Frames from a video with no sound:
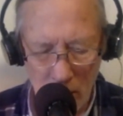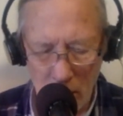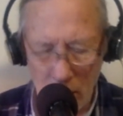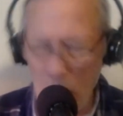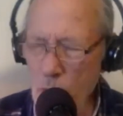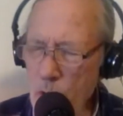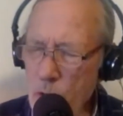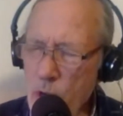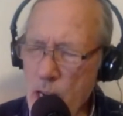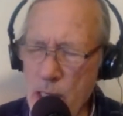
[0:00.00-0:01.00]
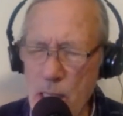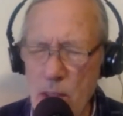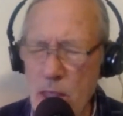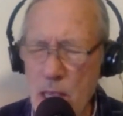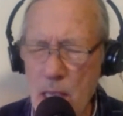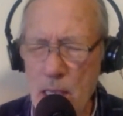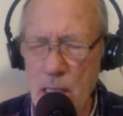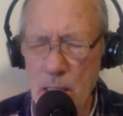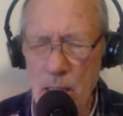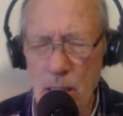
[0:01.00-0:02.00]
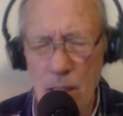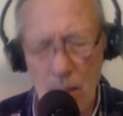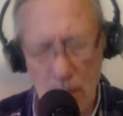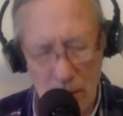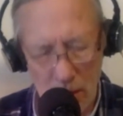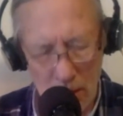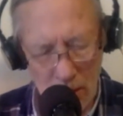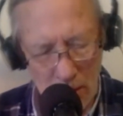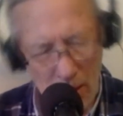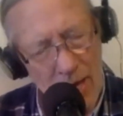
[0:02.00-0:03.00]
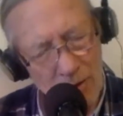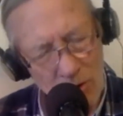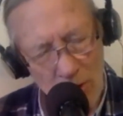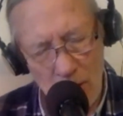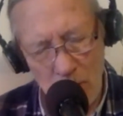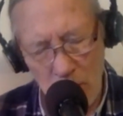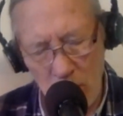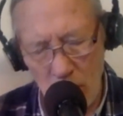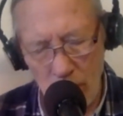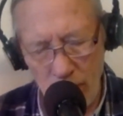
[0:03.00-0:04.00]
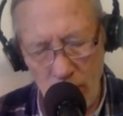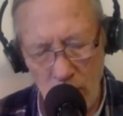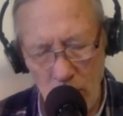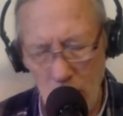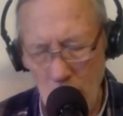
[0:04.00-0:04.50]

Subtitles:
you were anything less than beautiful?